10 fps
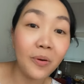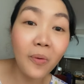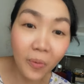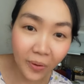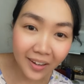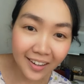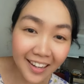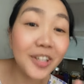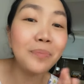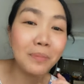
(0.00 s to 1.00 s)
or
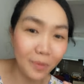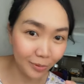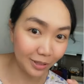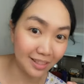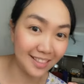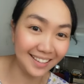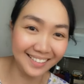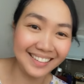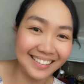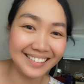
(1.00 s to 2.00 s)
it could be both.
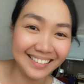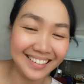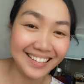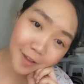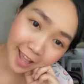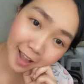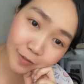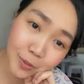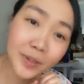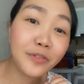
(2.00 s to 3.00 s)
You have
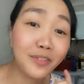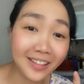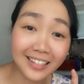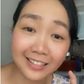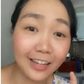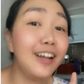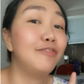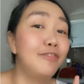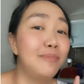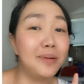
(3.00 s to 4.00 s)
to be really
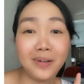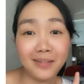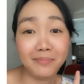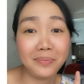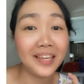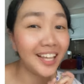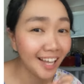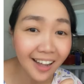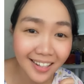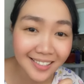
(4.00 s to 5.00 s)
tough, mama,
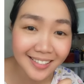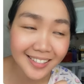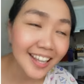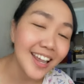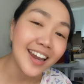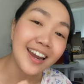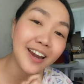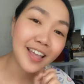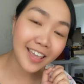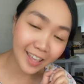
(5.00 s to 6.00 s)
because
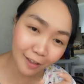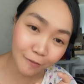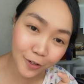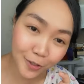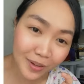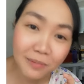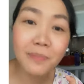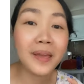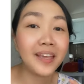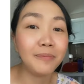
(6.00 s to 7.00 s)
if you're doing
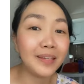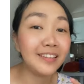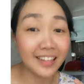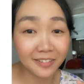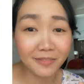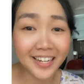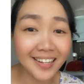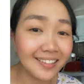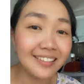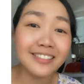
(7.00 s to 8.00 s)
baby-led
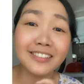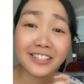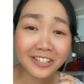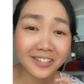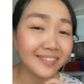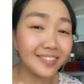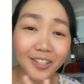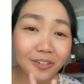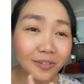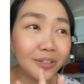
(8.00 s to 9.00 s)
weaning,
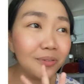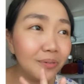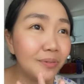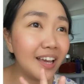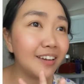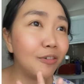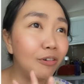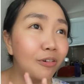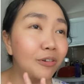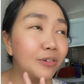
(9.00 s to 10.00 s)
you know, you get
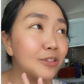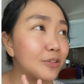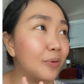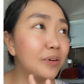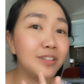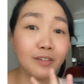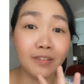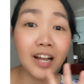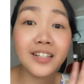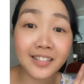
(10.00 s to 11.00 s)
all sorts of
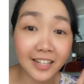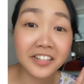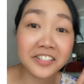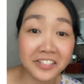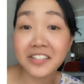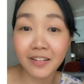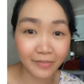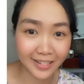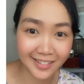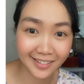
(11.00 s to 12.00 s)
unsolicited
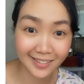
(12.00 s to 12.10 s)
advices.